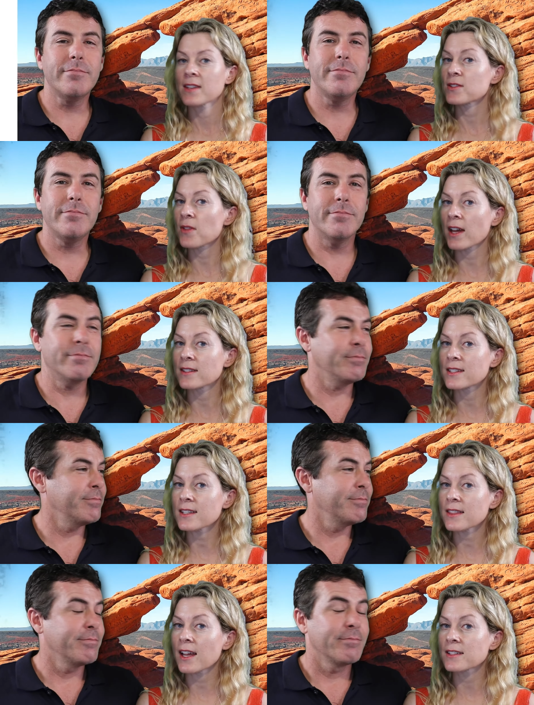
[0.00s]
Speaker 1: So that's
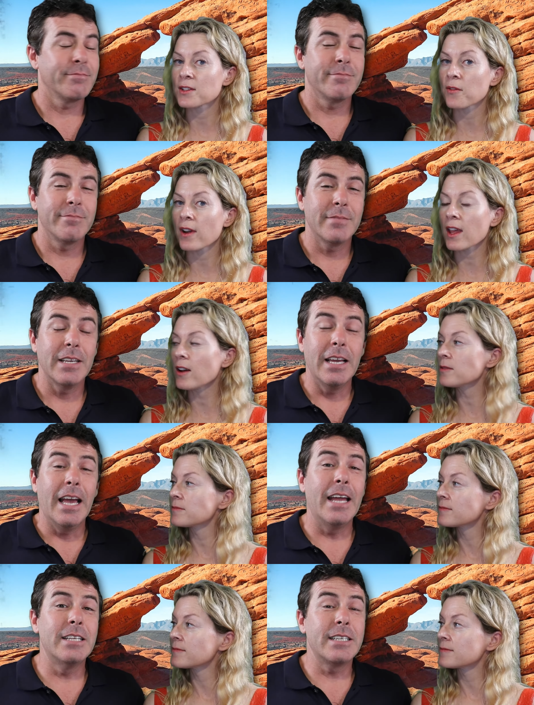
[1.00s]
it. That's our video.
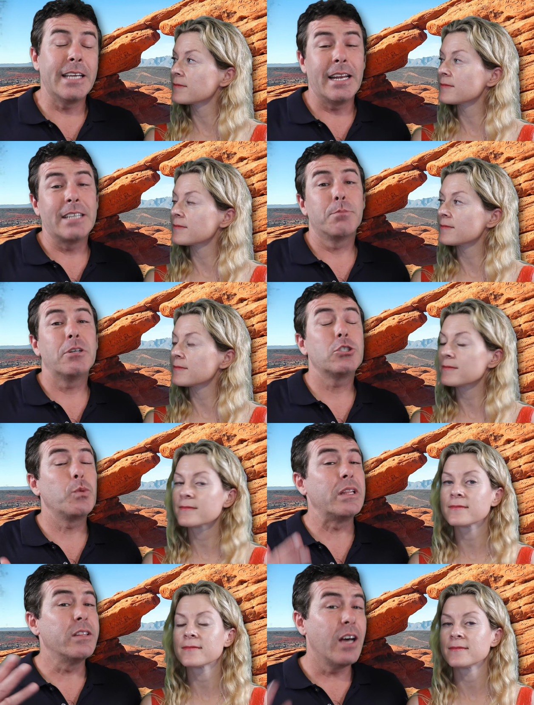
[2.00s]
Speaker 2: And again, as much as
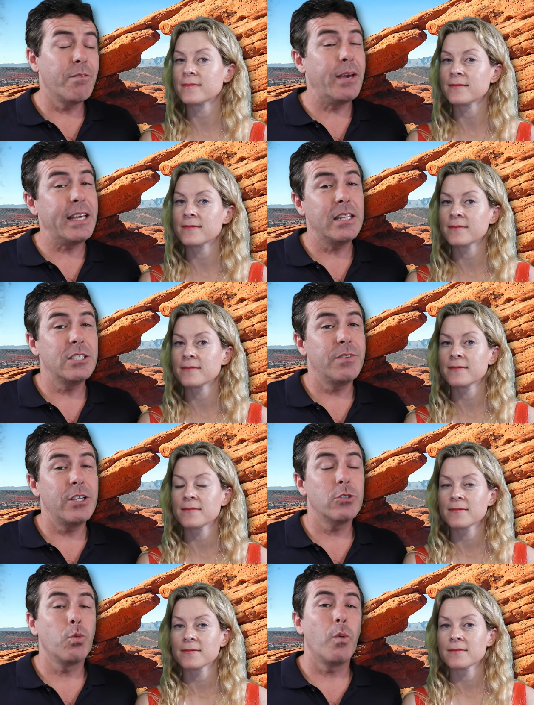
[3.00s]
we love making these
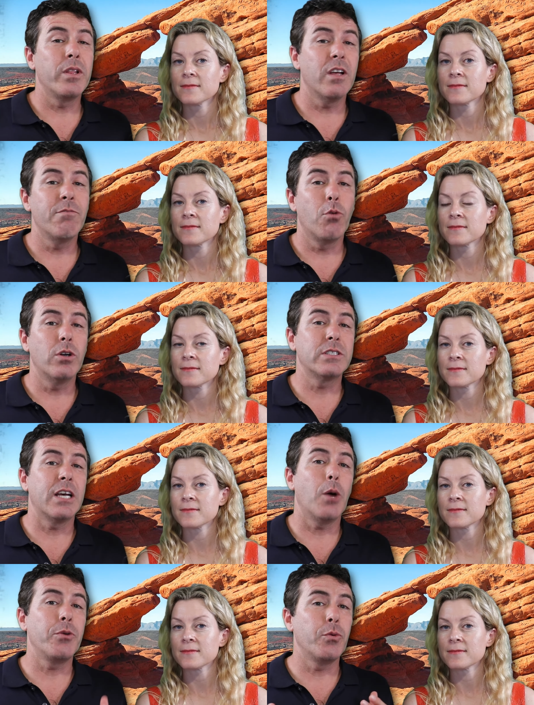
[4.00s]
videos, what we love more is to
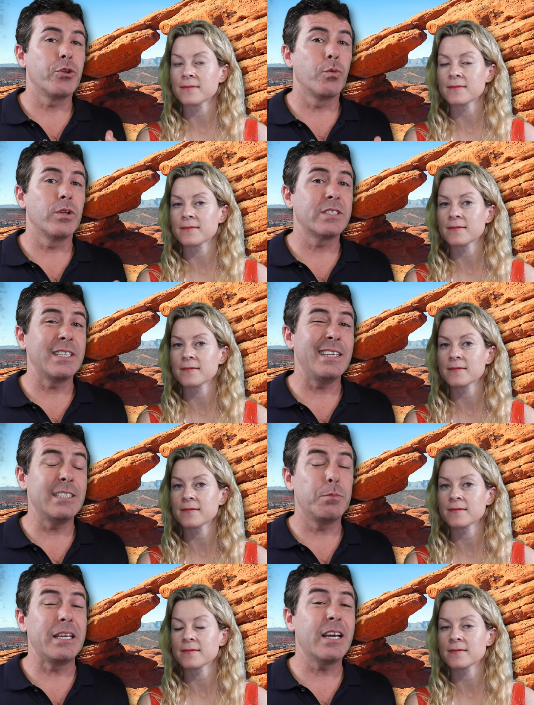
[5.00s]
help you with your real estate
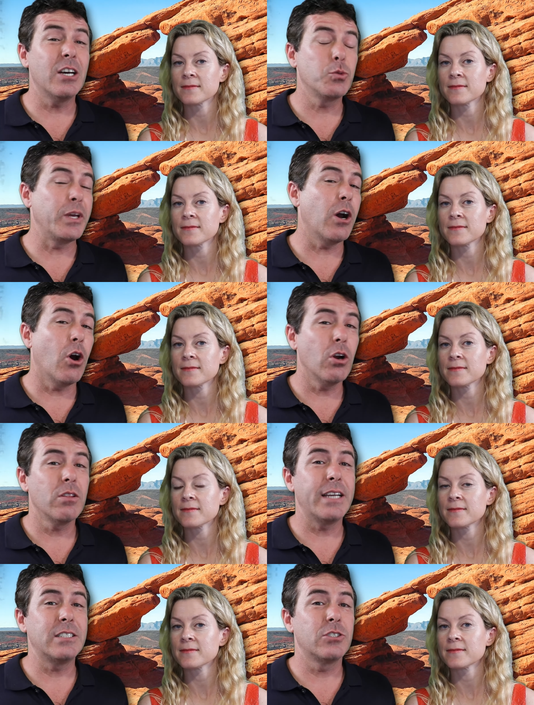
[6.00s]
needs, because we are
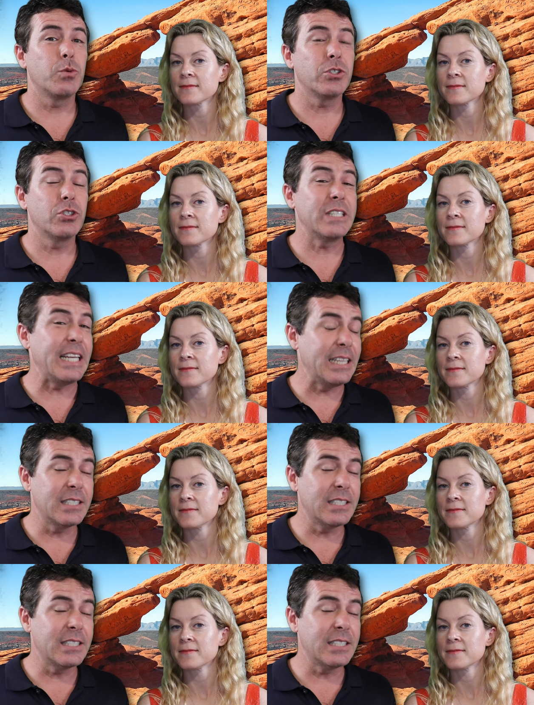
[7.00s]
licensed realtors in the